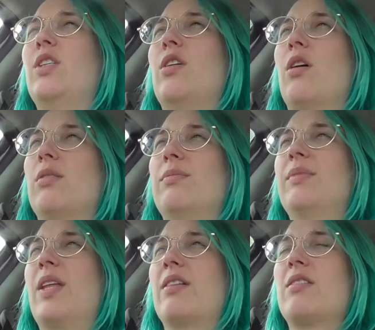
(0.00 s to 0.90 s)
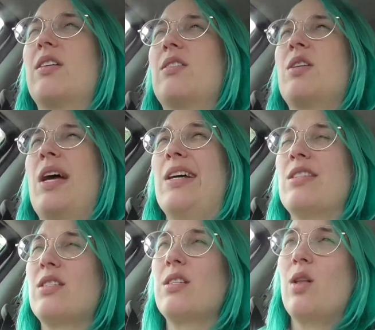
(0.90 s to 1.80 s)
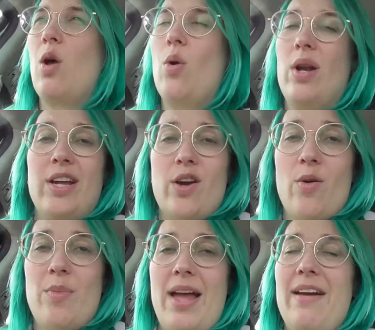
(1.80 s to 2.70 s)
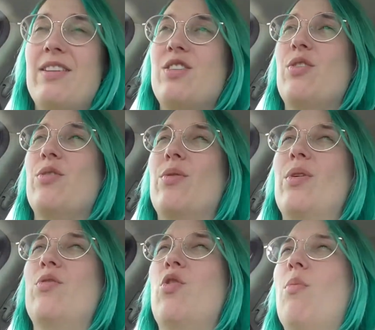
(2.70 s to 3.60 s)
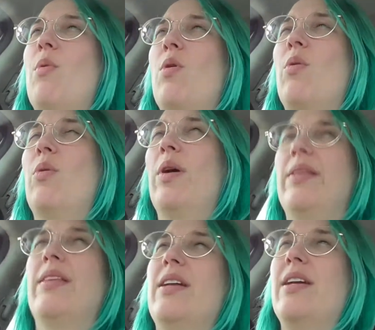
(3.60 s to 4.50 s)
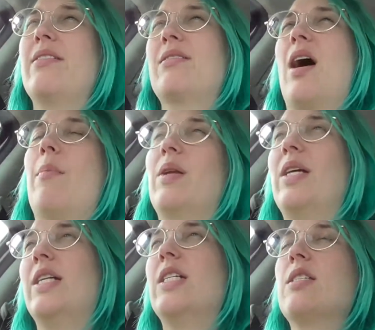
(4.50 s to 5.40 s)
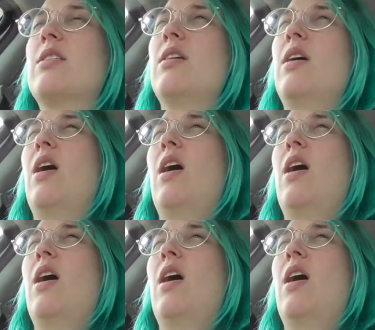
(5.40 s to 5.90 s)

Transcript: you know, things can slowly go back to normal in the next couple of years.